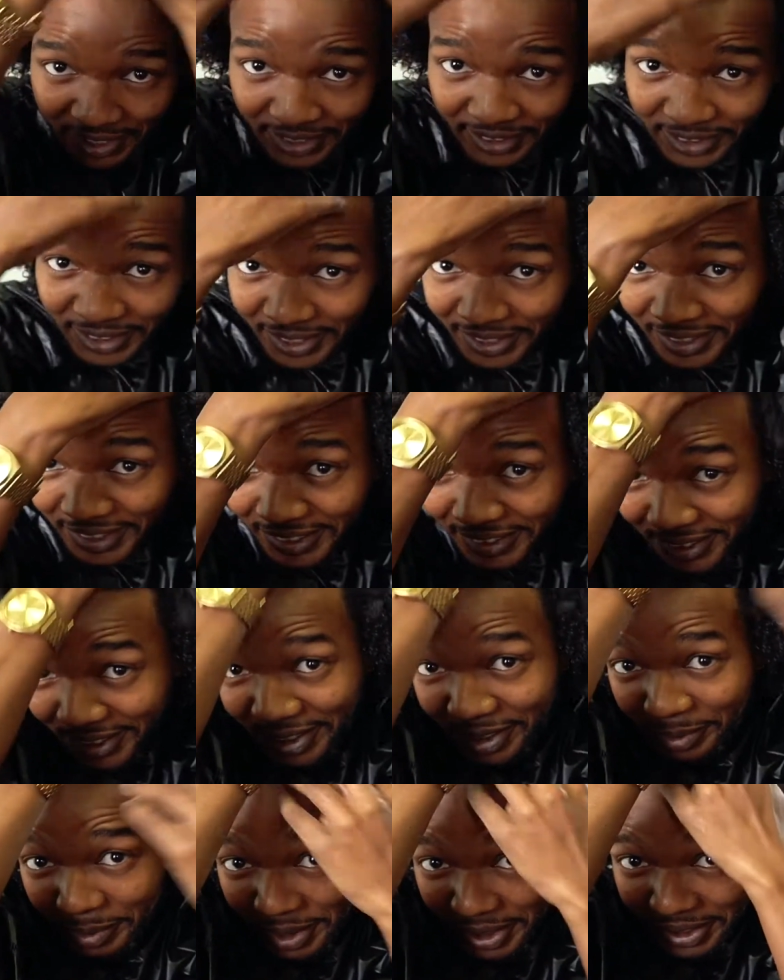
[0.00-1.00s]
like I said,
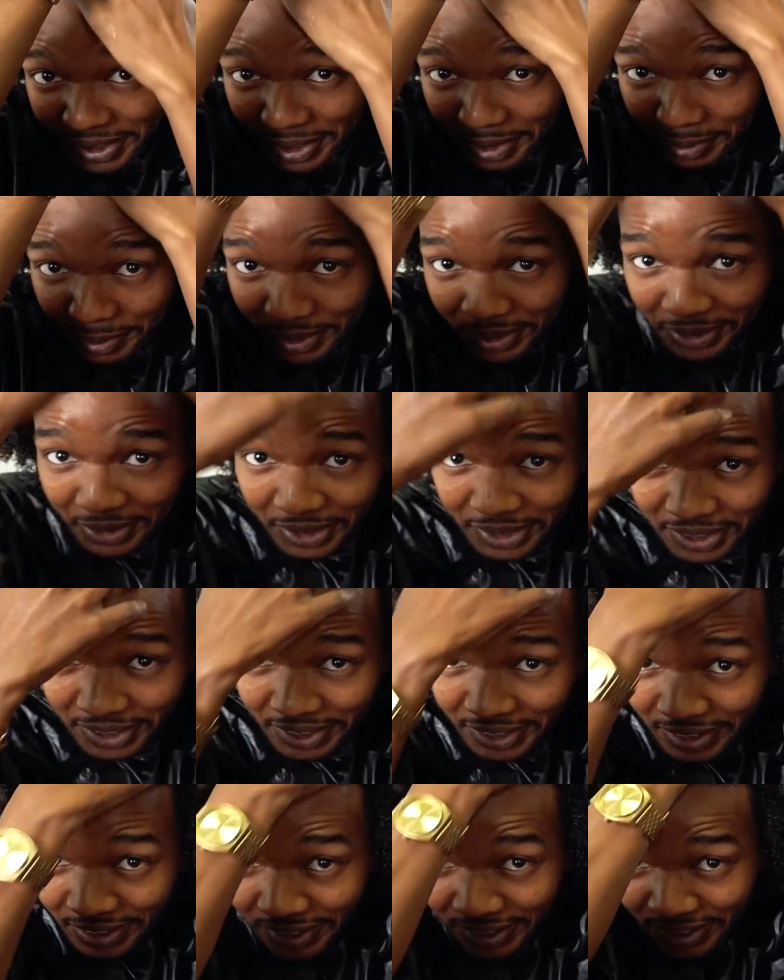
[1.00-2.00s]
I'm just coming through the
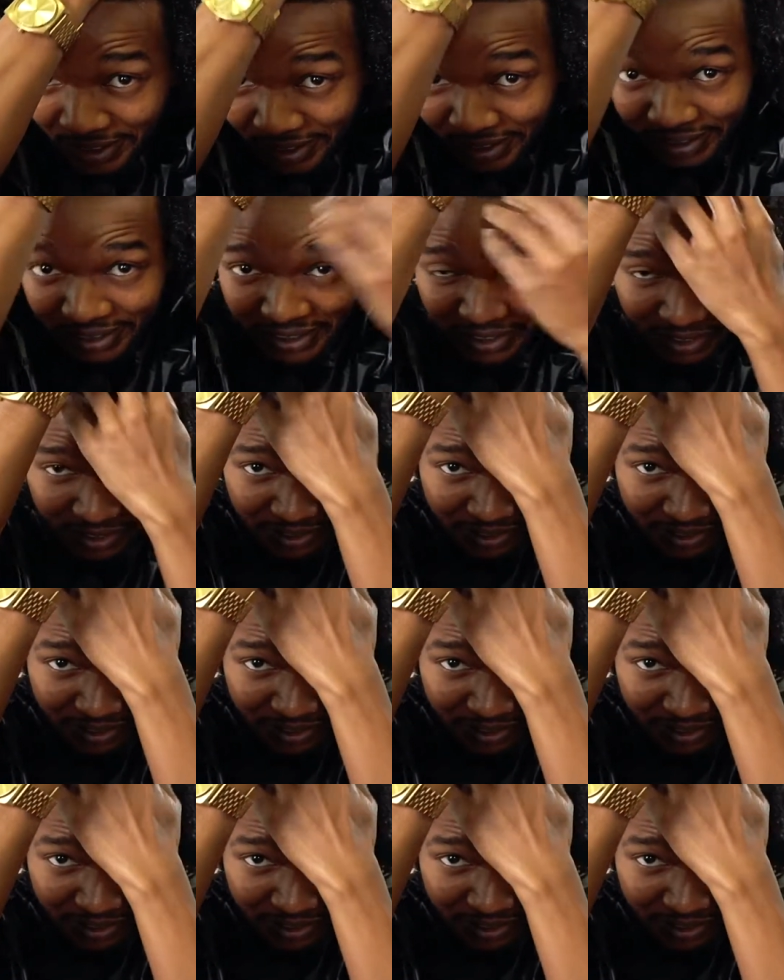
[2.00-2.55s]
ends.